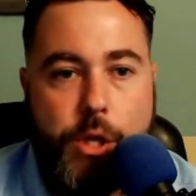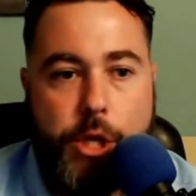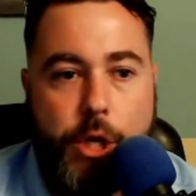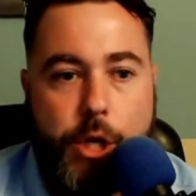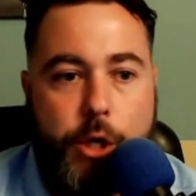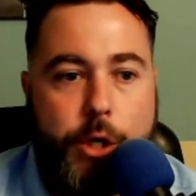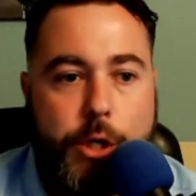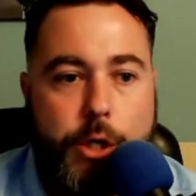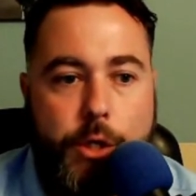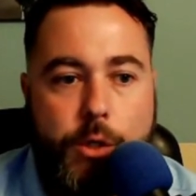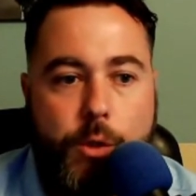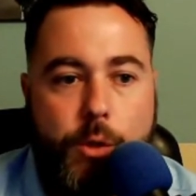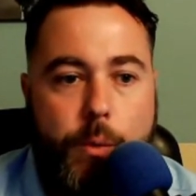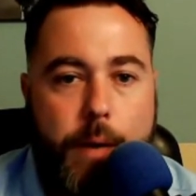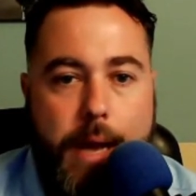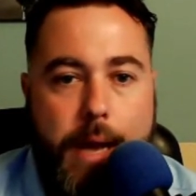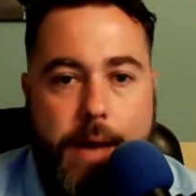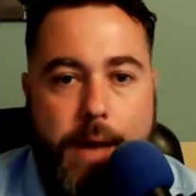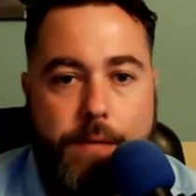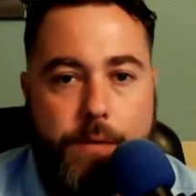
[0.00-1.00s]
they're going to do
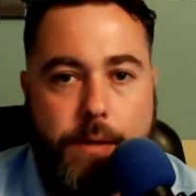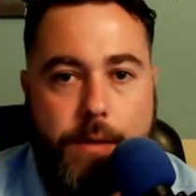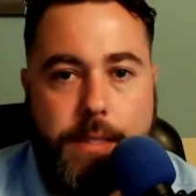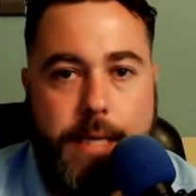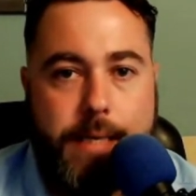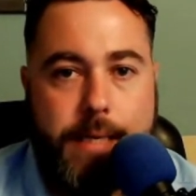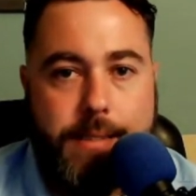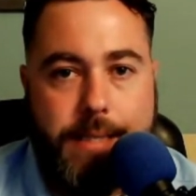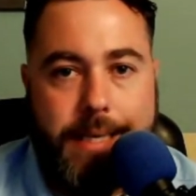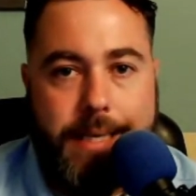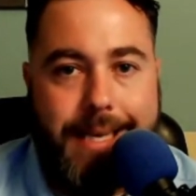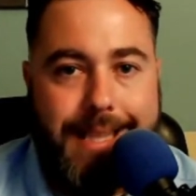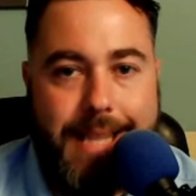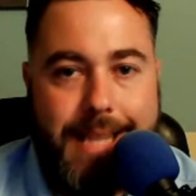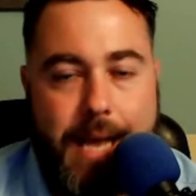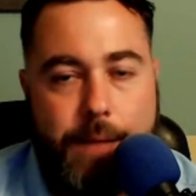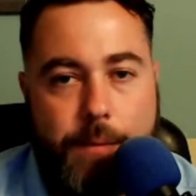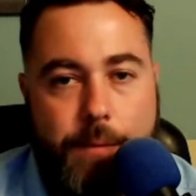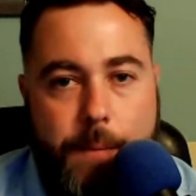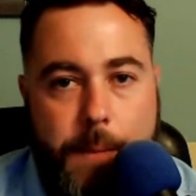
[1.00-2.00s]
whatever it takes to get
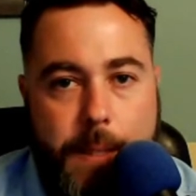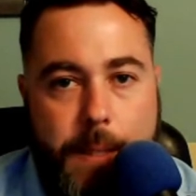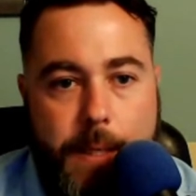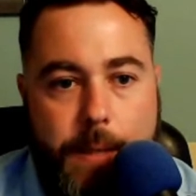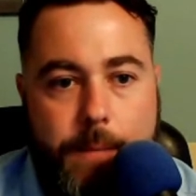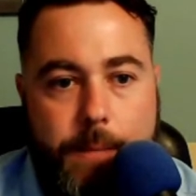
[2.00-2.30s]
that repeated.